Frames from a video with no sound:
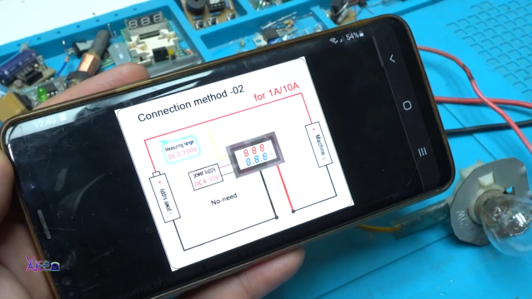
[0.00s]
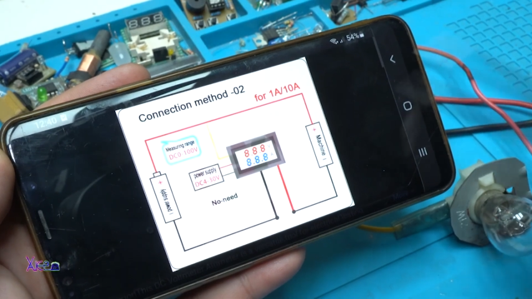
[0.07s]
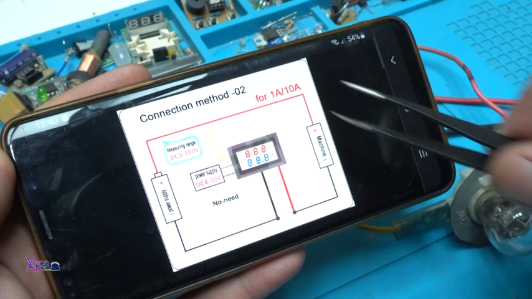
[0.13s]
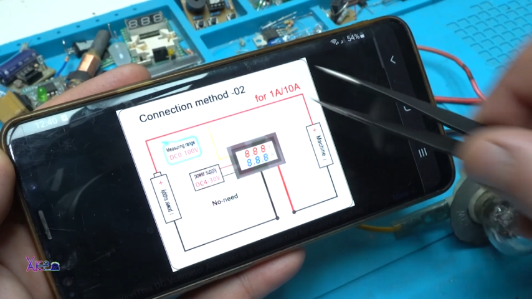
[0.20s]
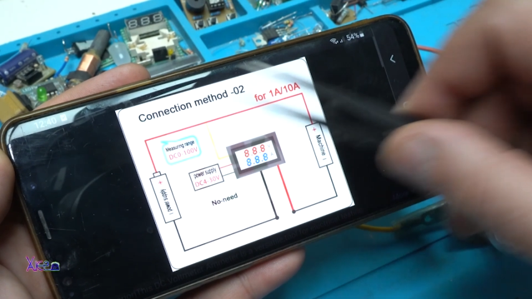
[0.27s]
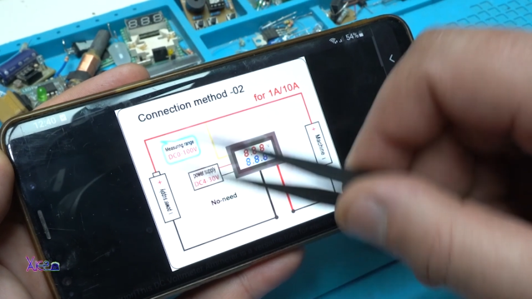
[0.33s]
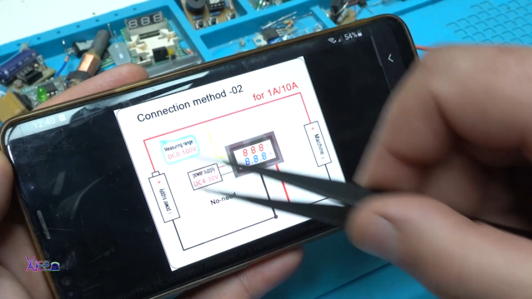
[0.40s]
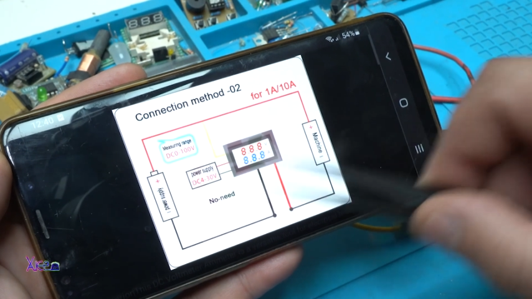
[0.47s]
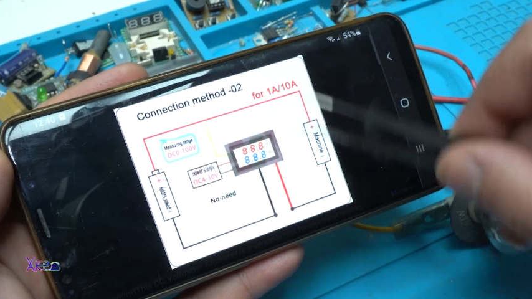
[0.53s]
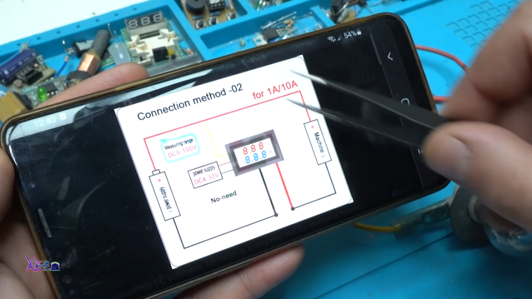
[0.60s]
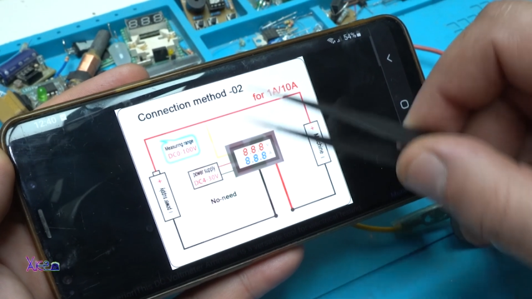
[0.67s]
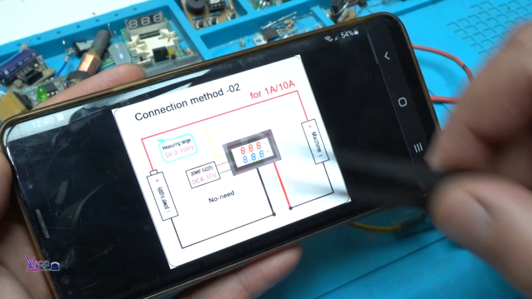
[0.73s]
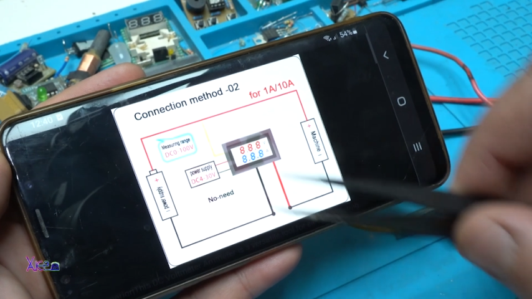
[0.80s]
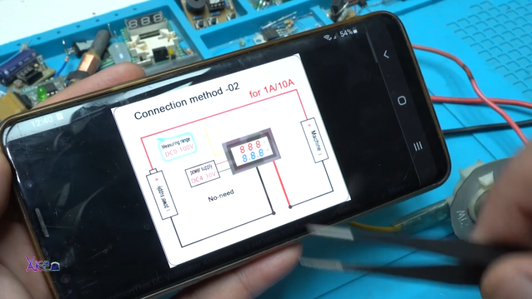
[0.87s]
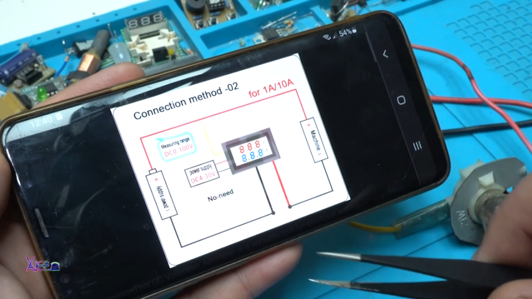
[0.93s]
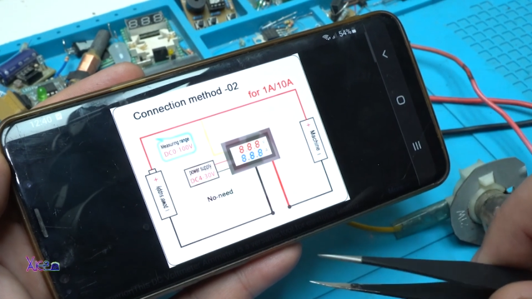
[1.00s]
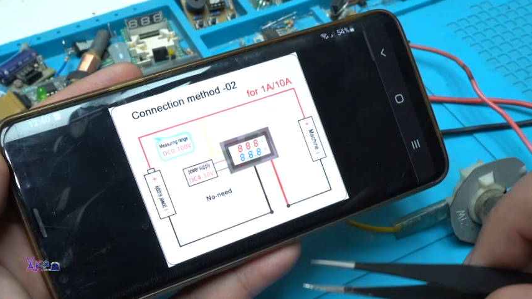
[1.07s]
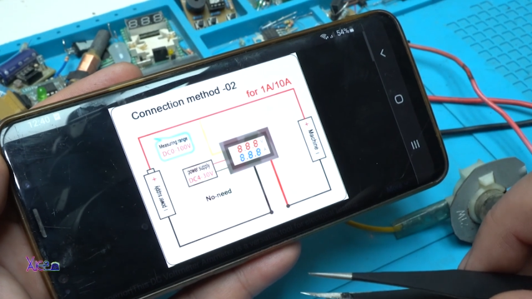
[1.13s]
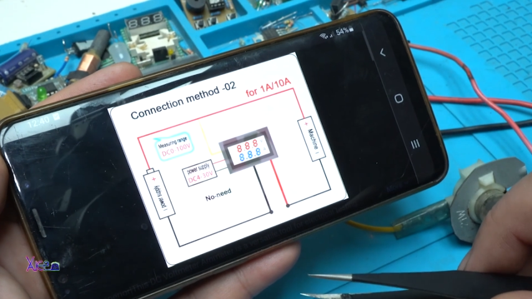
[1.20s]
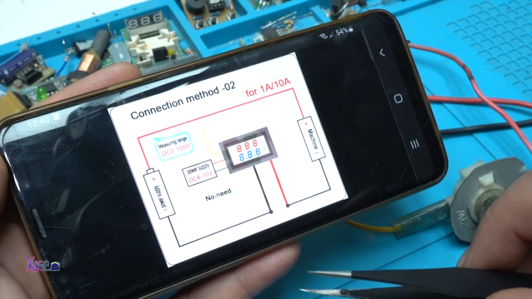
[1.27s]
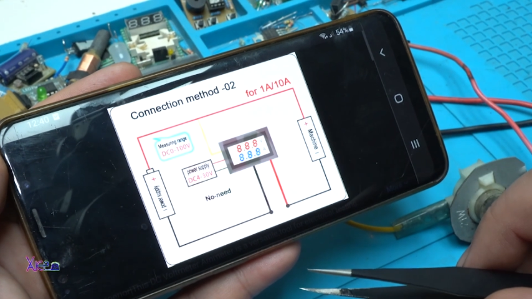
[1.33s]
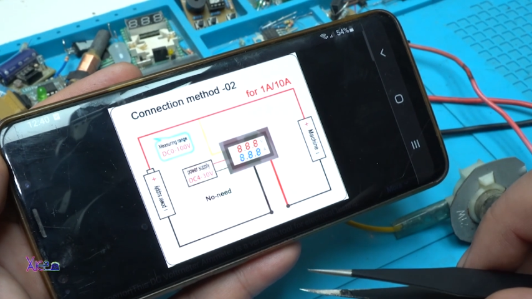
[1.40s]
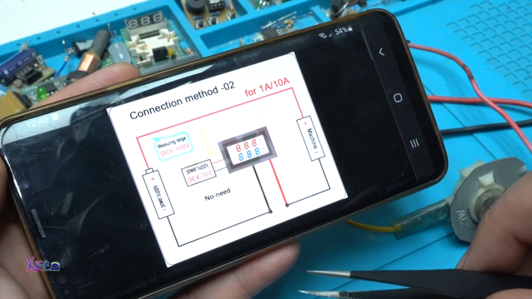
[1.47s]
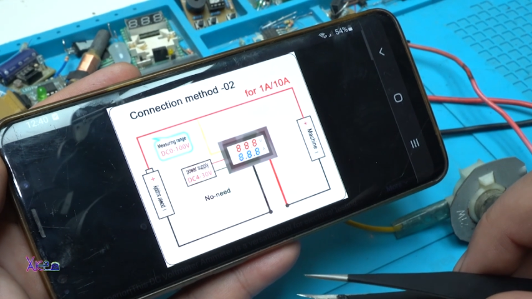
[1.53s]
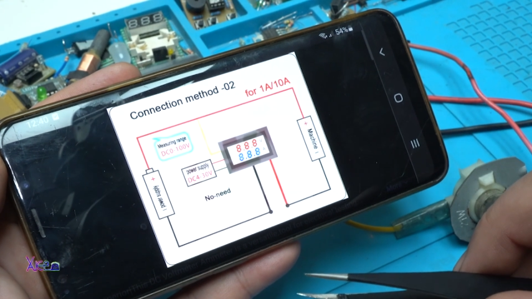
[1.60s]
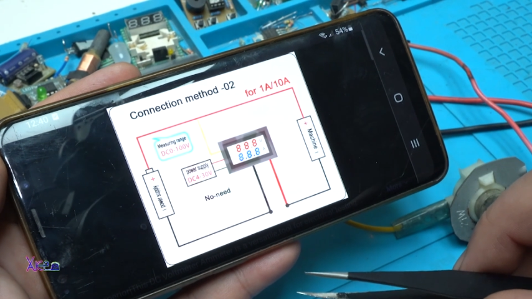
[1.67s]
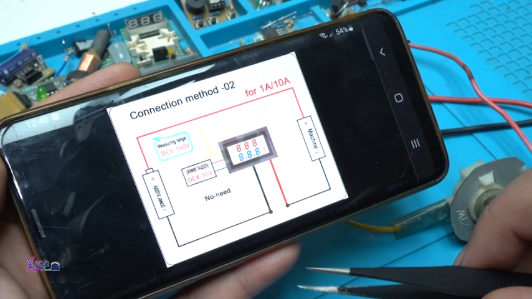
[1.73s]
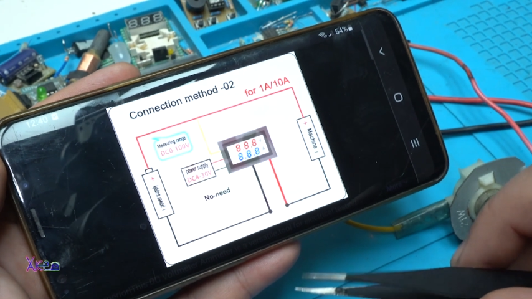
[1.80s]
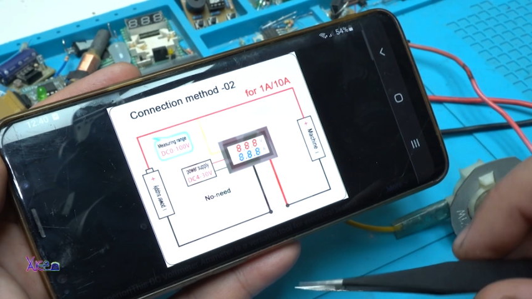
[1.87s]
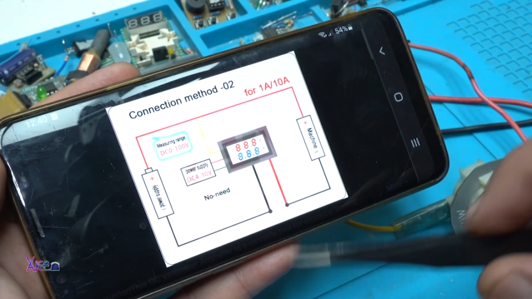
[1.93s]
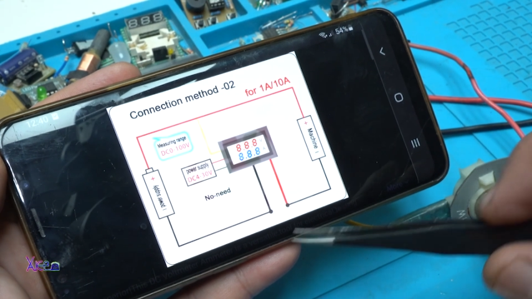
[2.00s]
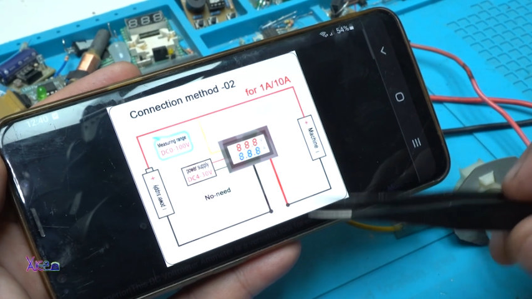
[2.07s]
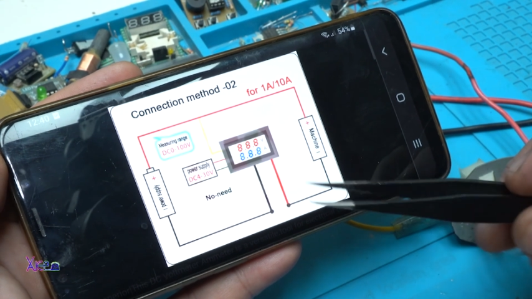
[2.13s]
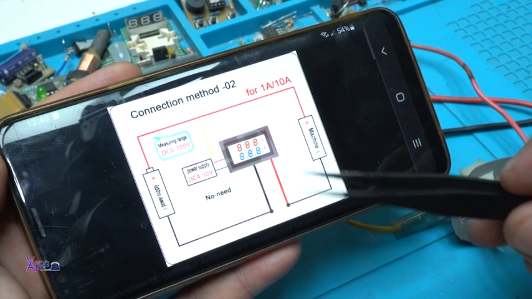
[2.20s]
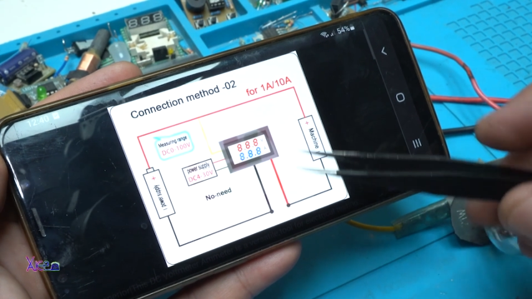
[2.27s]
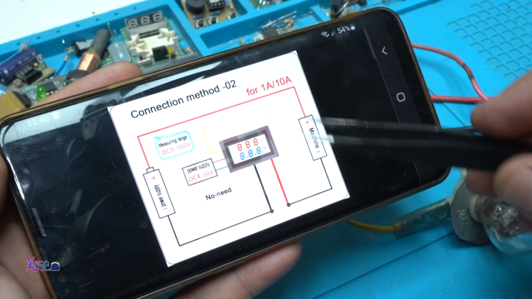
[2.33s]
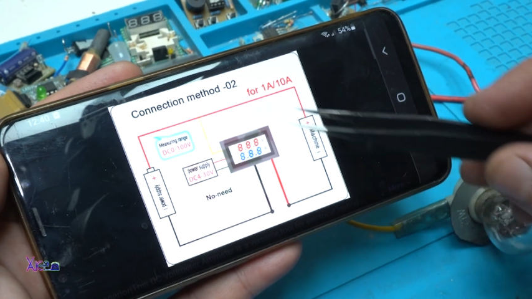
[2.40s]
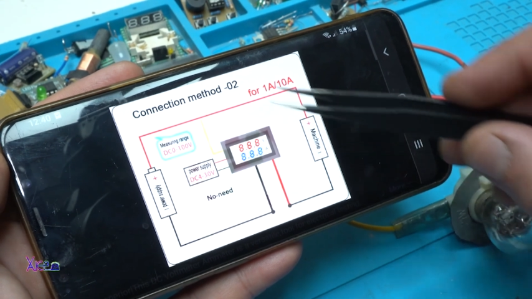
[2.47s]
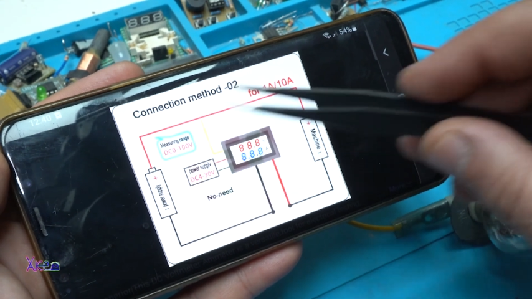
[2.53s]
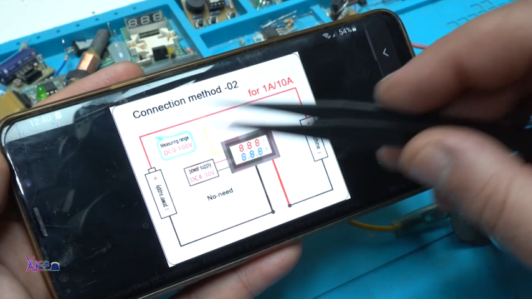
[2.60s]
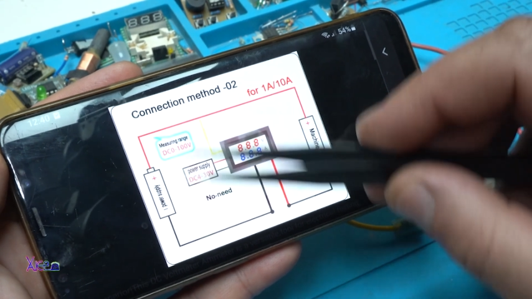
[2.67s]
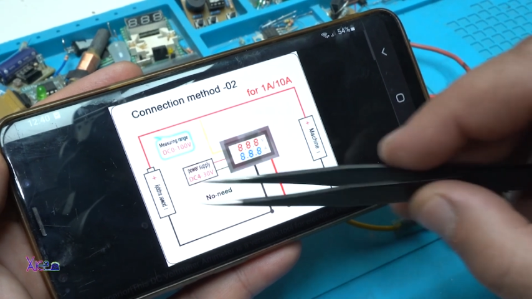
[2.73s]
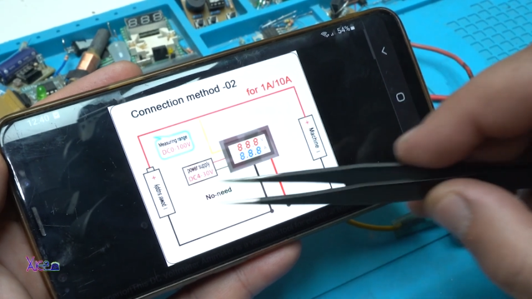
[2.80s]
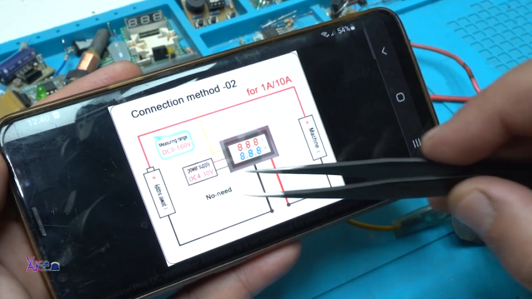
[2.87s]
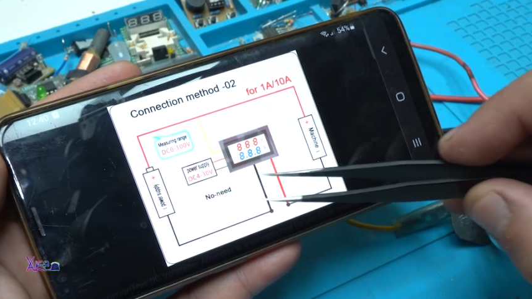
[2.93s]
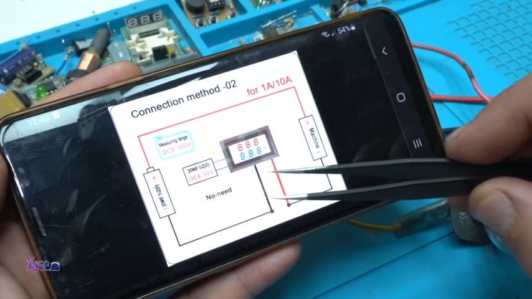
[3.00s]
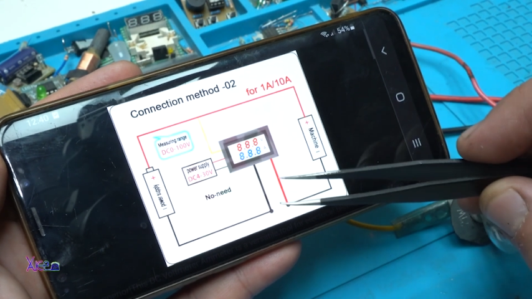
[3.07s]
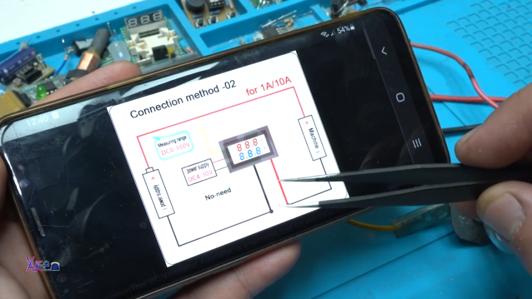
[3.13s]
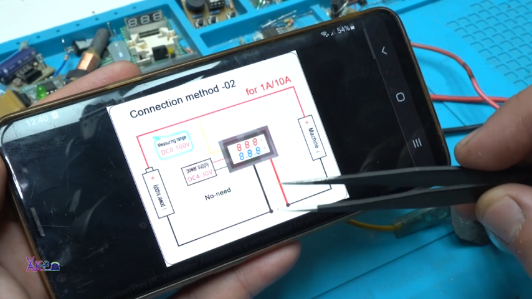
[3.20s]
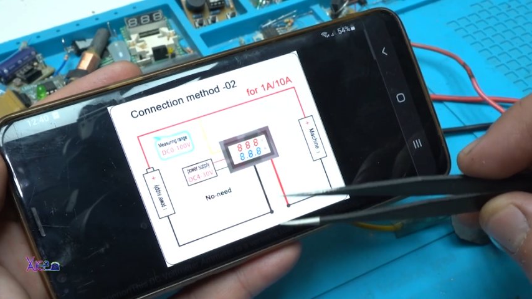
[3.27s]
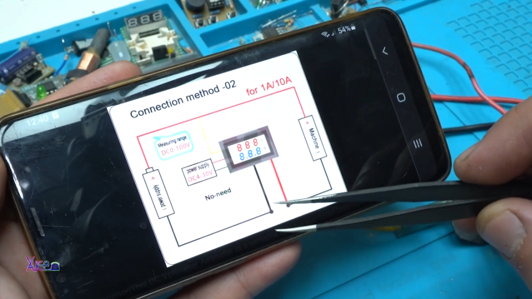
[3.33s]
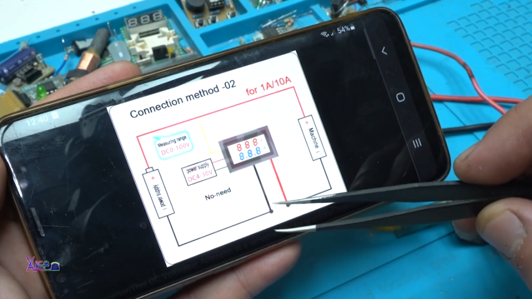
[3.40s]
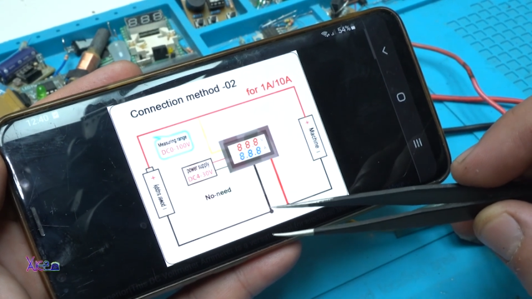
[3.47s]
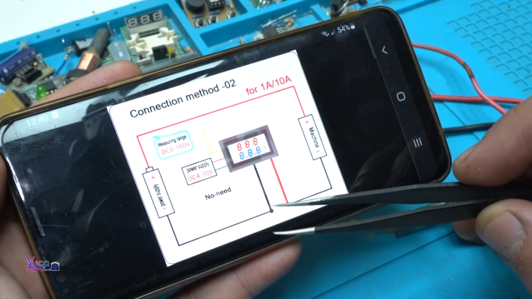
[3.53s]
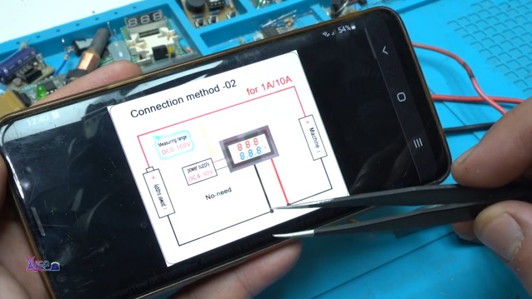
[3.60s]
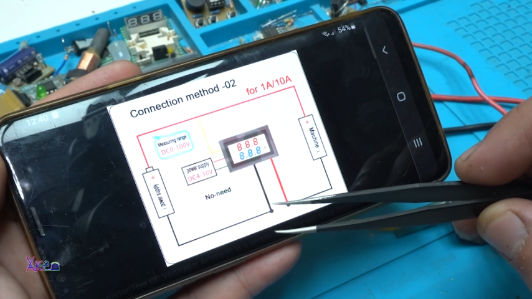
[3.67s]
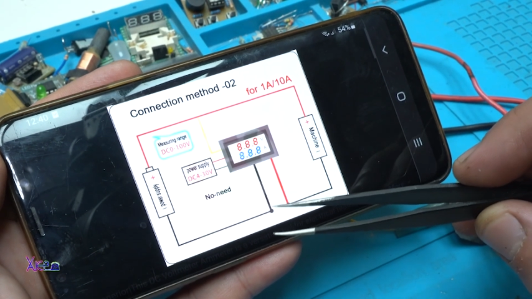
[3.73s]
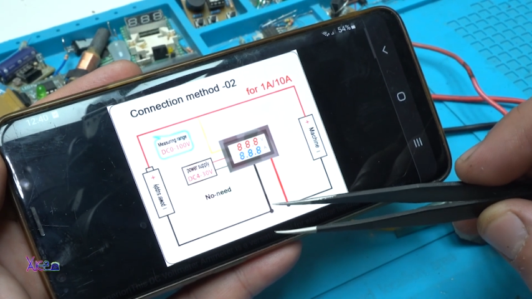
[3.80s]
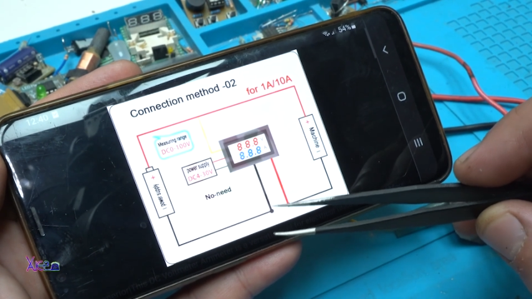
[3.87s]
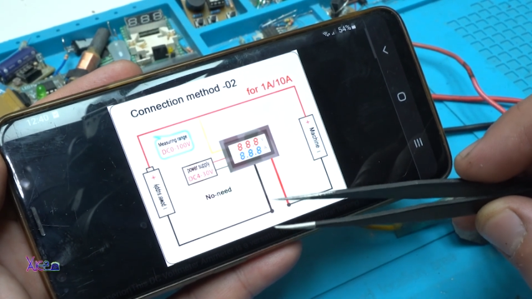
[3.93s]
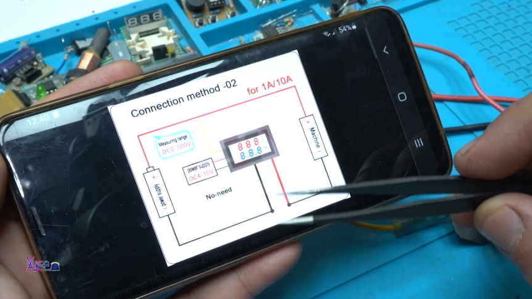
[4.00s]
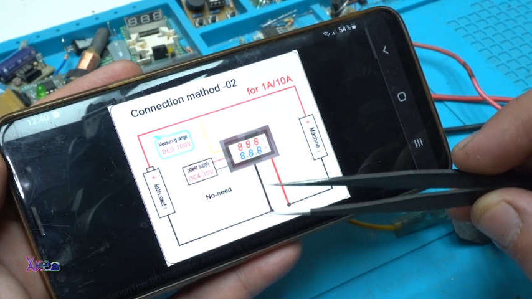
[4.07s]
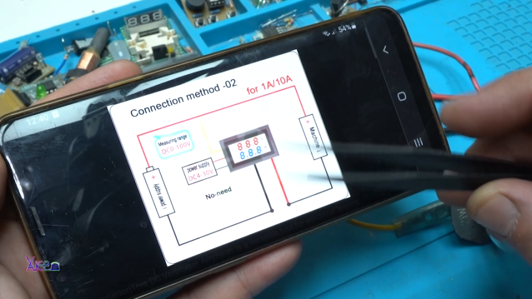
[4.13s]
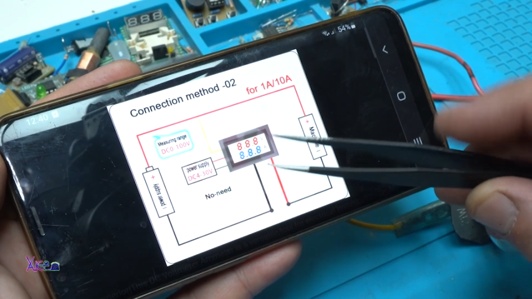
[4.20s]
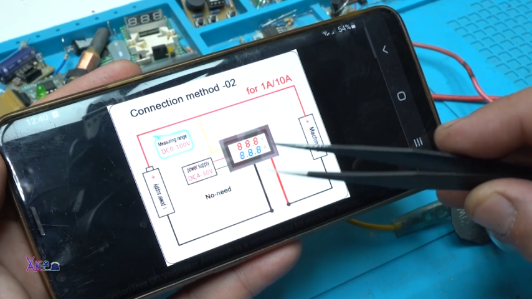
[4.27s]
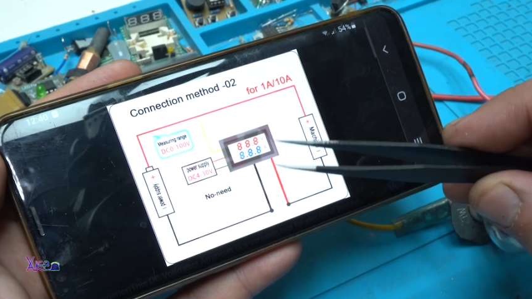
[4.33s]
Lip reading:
[unreadable: no face in view]